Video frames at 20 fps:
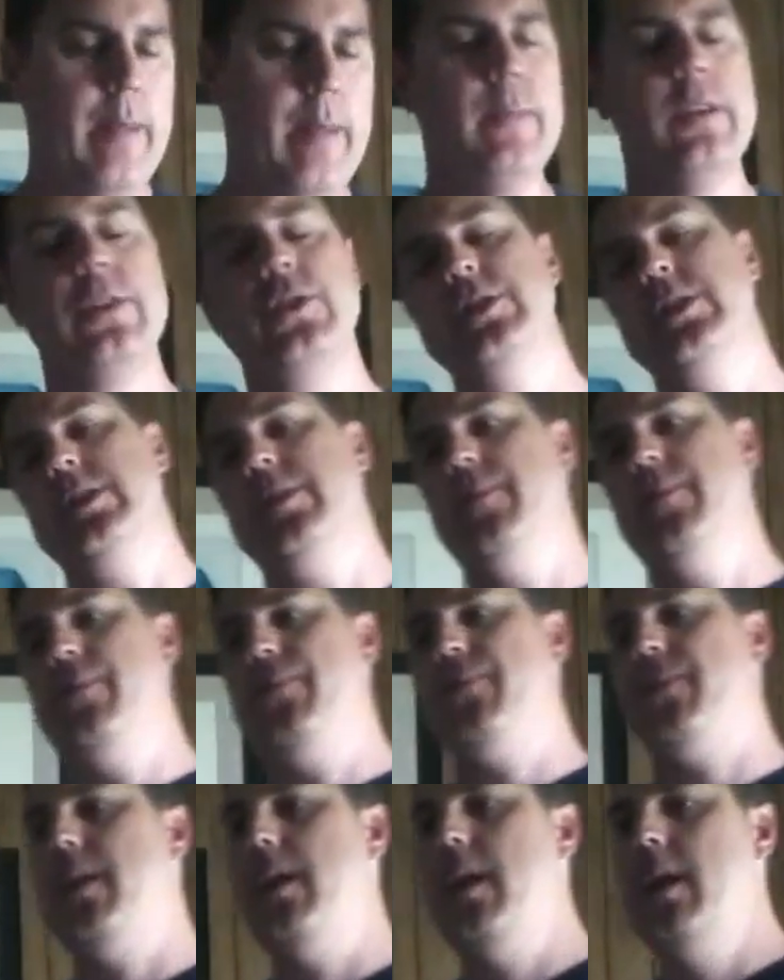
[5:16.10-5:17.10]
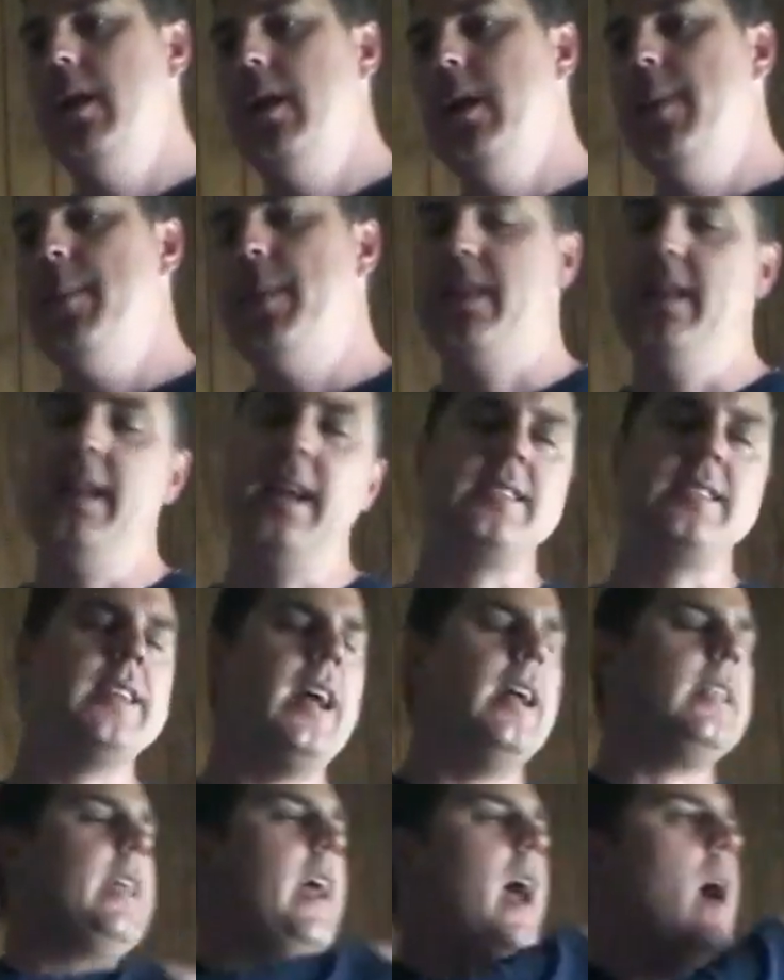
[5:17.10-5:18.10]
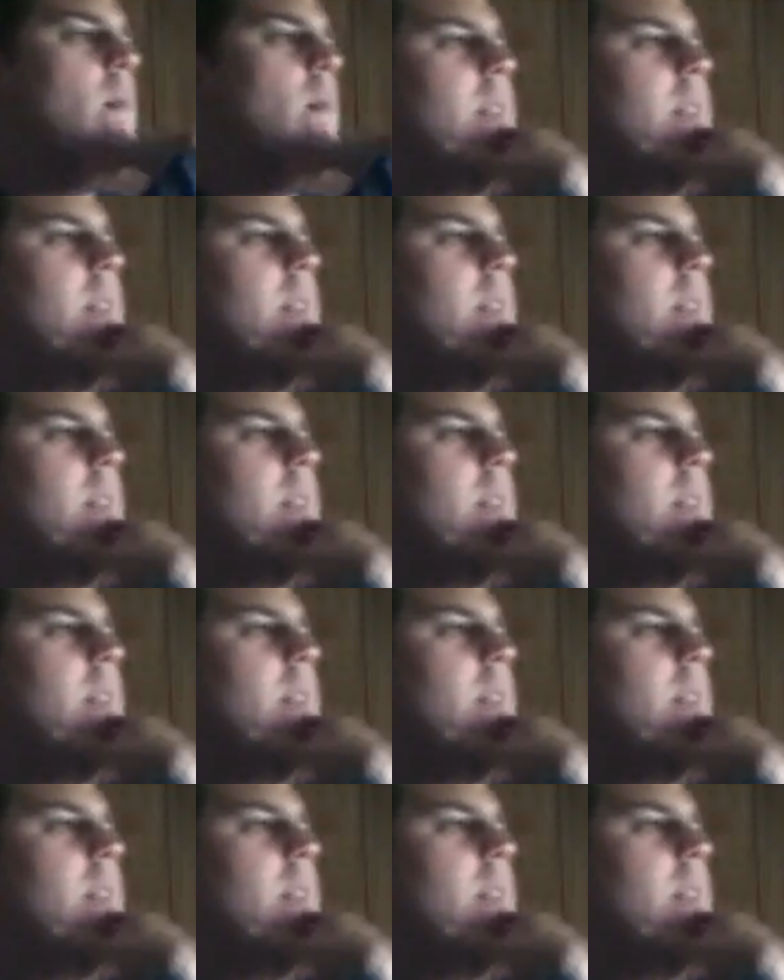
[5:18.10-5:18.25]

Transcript: this year. But then I sat down